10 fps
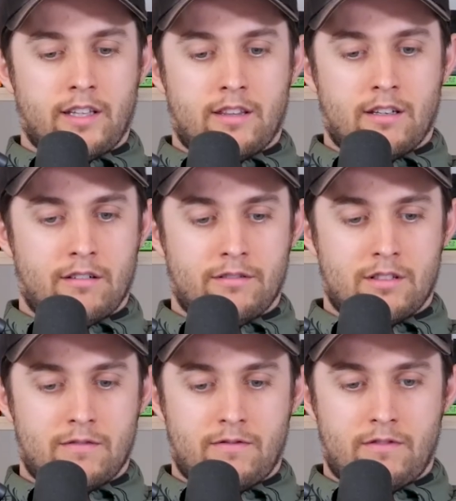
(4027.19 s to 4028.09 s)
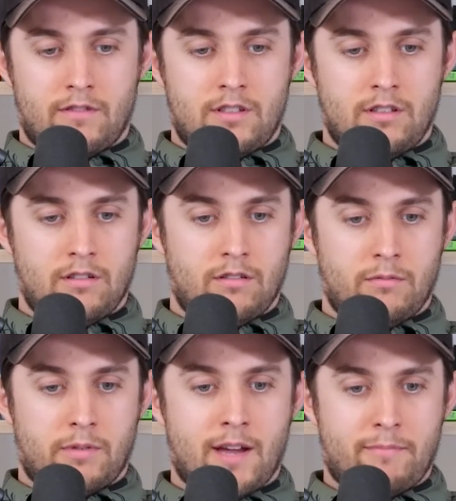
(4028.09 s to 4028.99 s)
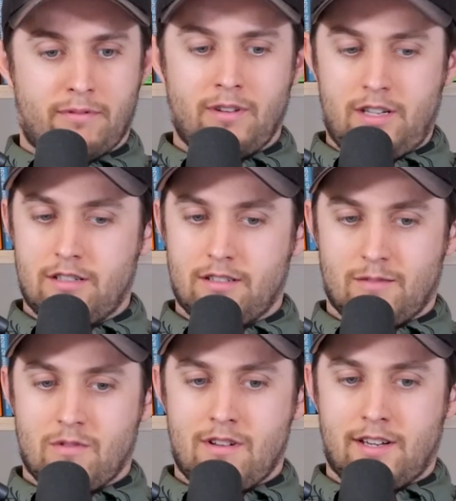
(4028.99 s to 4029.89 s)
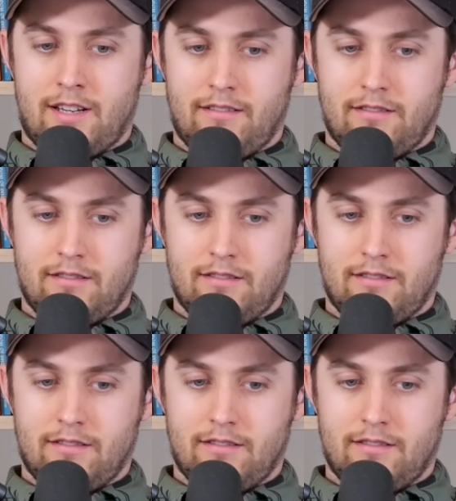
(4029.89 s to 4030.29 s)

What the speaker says: I like those too, but I'm pretty sure it's a walnut.